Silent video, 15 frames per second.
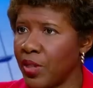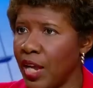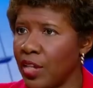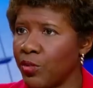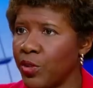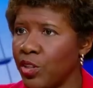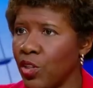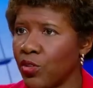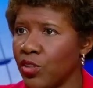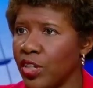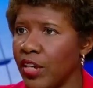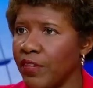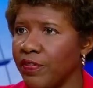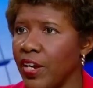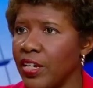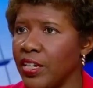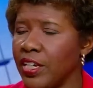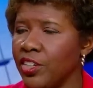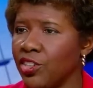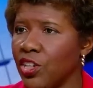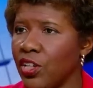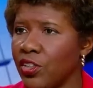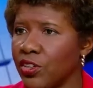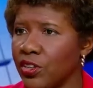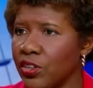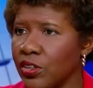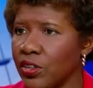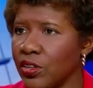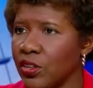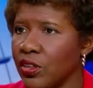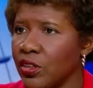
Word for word: But how do we know they're not fighting each other?